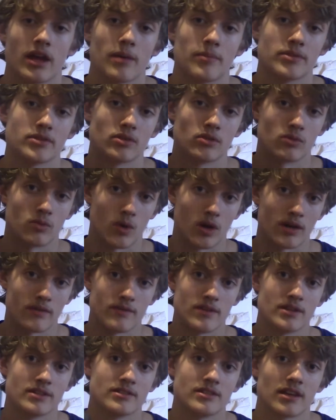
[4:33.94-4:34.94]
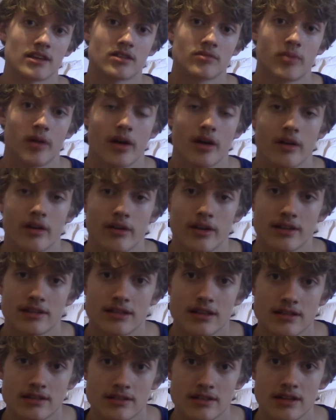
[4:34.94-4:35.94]
episode 1 of this 6-parter
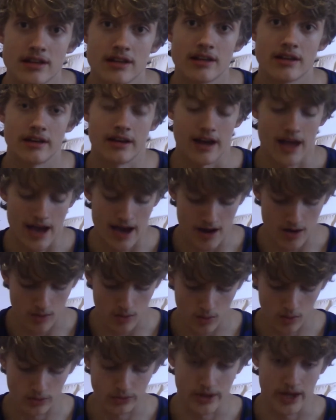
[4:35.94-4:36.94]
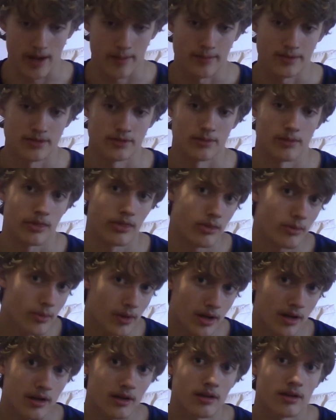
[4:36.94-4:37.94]
existed. Now only episode
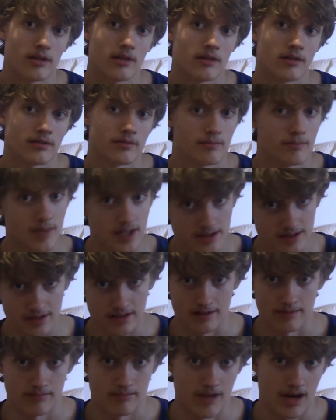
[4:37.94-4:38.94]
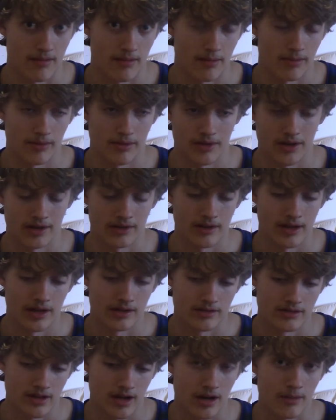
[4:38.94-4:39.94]
3 is missing. Many people think
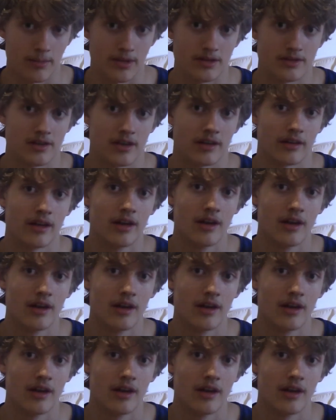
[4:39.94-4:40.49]
that's not missing.